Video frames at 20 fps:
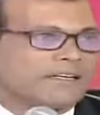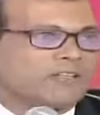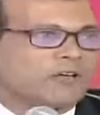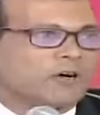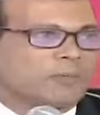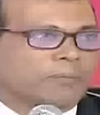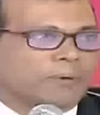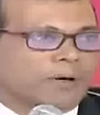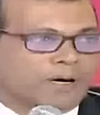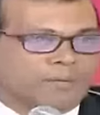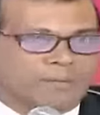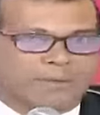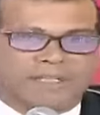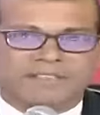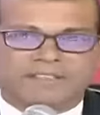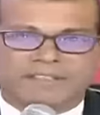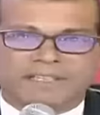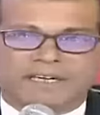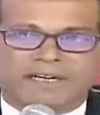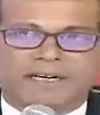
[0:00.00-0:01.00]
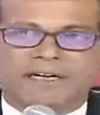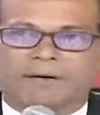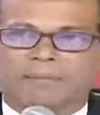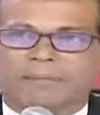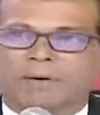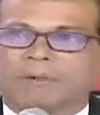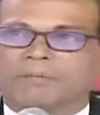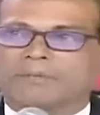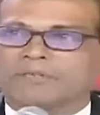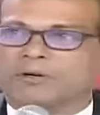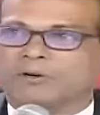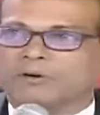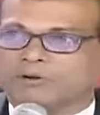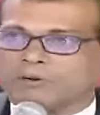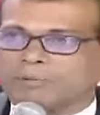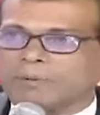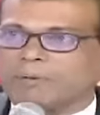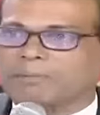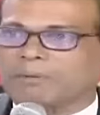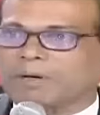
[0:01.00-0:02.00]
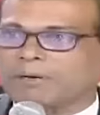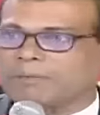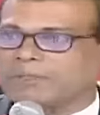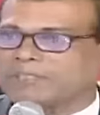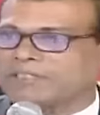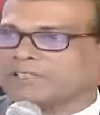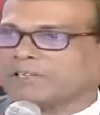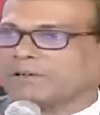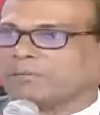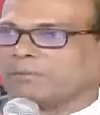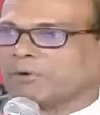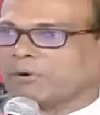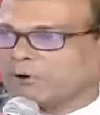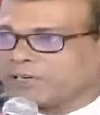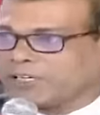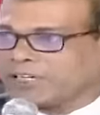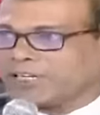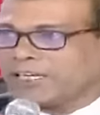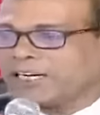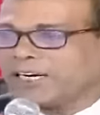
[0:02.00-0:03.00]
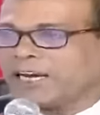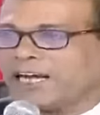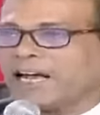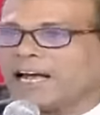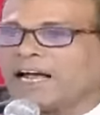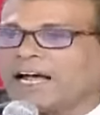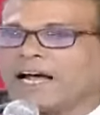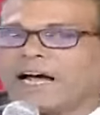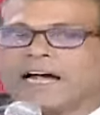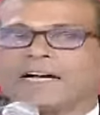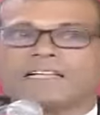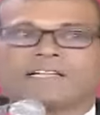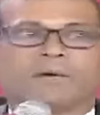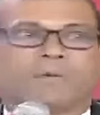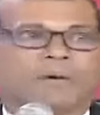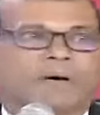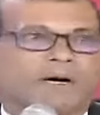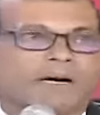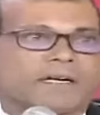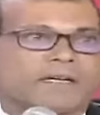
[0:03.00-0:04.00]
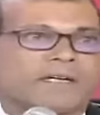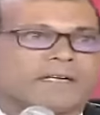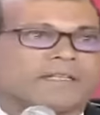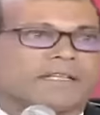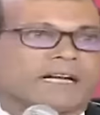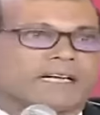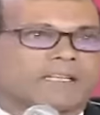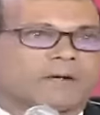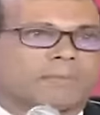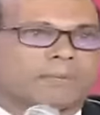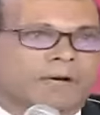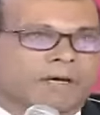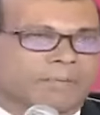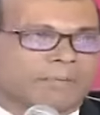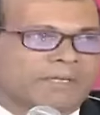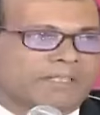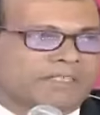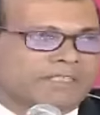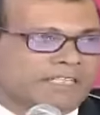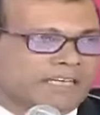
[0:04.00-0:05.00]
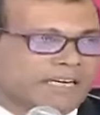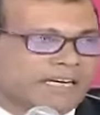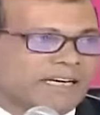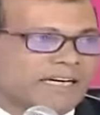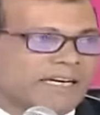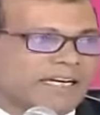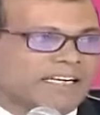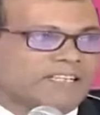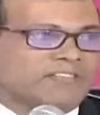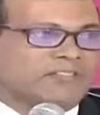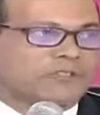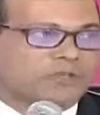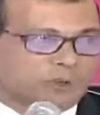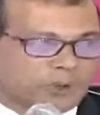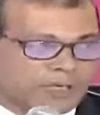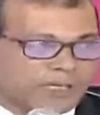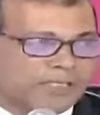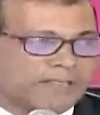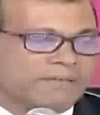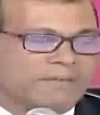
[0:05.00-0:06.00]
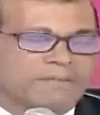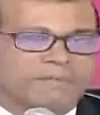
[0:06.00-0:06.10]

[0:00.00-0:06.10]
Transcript: your Prime Minister, Honorable Prime Minister Modi, and the work that the Prime Minister is doing.